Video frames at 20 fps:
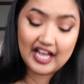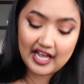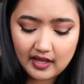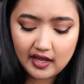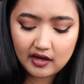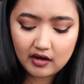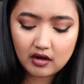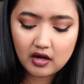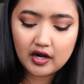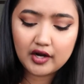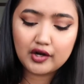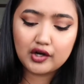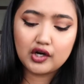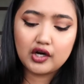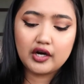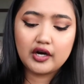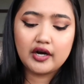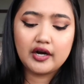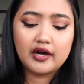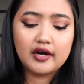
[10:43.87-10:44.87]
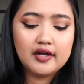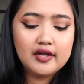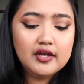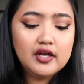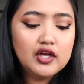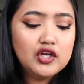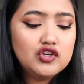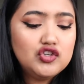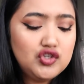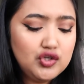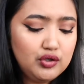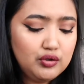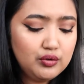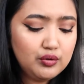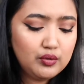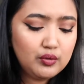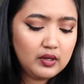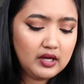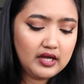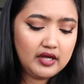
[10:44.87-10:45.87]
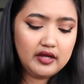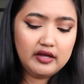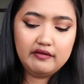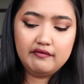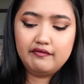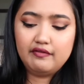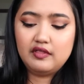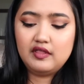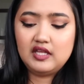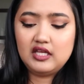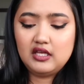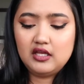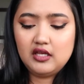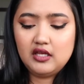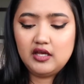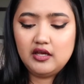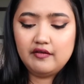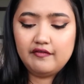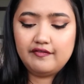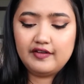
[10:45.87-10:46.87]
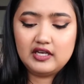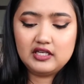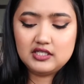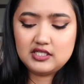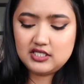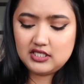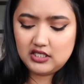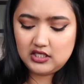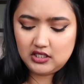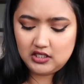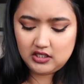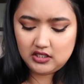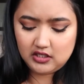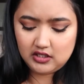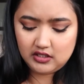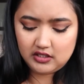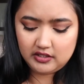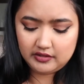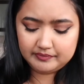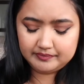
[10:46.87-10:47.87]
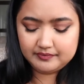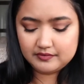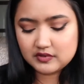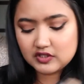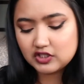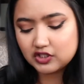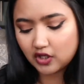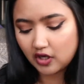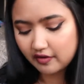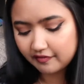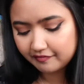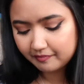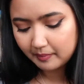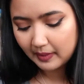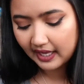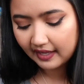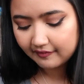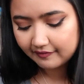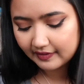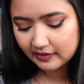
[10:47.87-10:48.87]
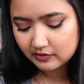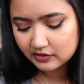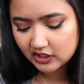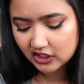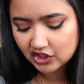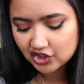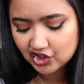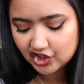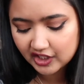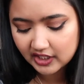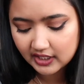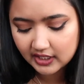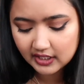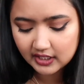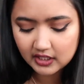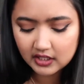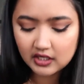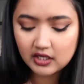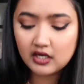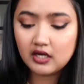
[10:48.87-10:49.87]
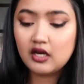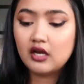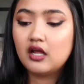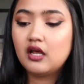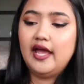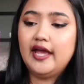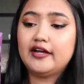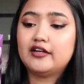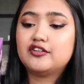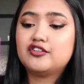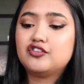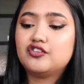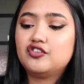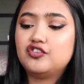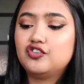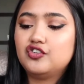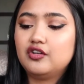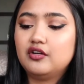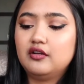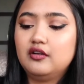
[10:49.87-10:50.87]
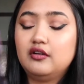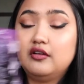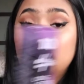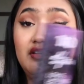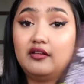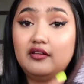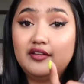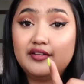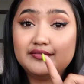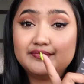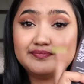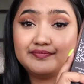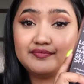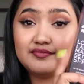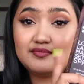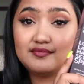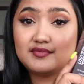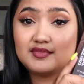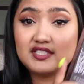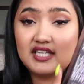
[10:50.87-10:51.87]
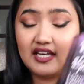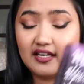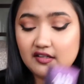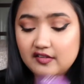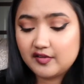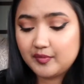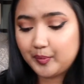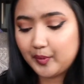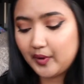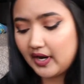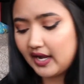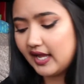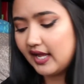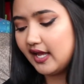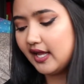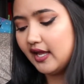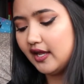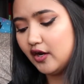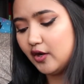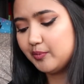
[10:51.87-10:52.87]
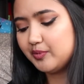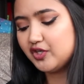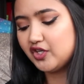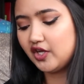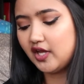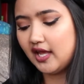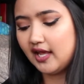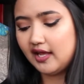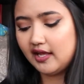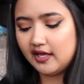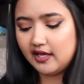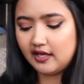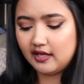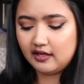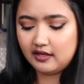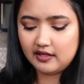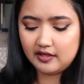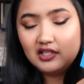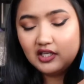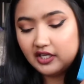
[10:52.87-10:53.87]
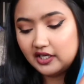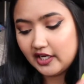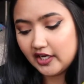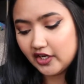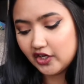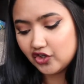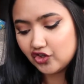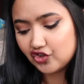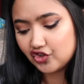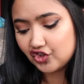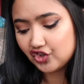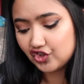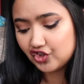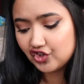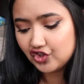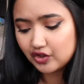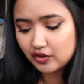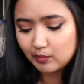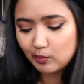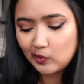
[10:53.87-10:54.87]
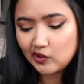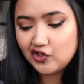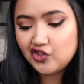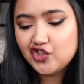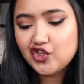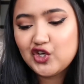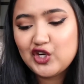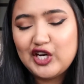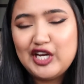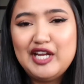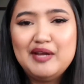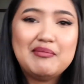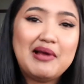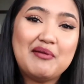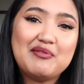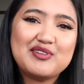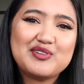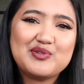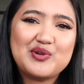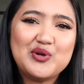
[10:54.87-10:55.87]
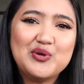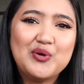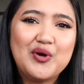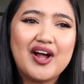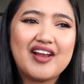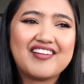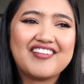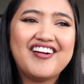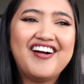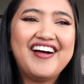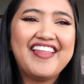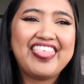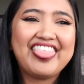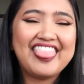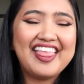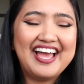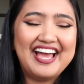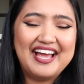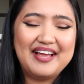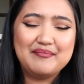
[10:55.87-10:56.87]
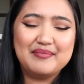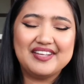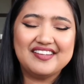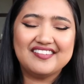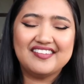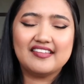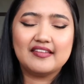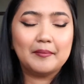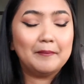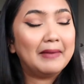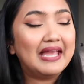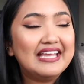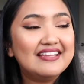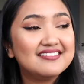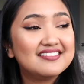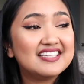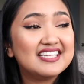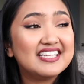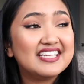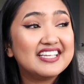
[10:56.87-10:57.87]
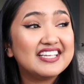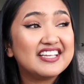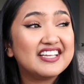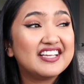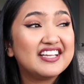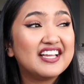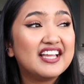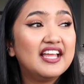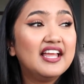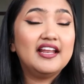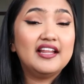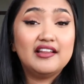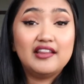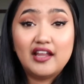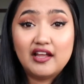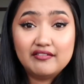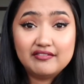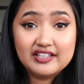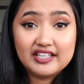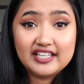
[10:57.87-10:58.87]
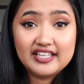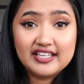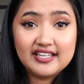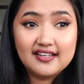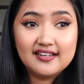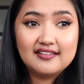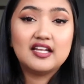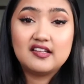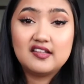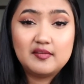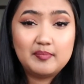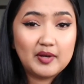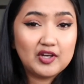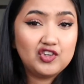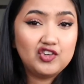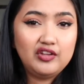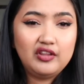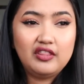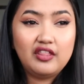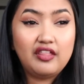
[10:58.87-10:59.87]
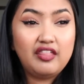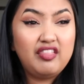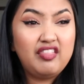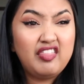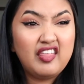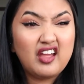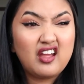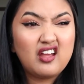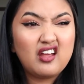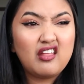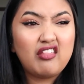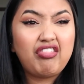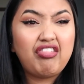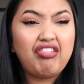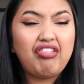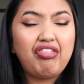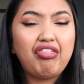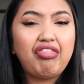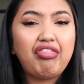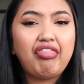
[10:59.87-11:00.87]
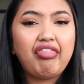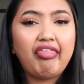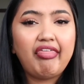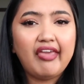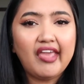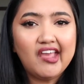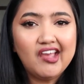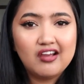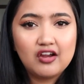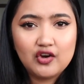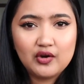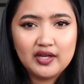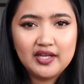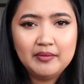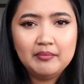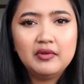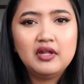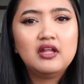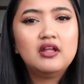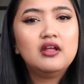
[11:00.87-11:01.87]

I got her 2 of the Fenty Soft Matte Foundation, Extra Setting Spray, Urban Decay Laneige Moisture Cream. I was the one who got her on that because it's amazing and I love it, especially the thick cream.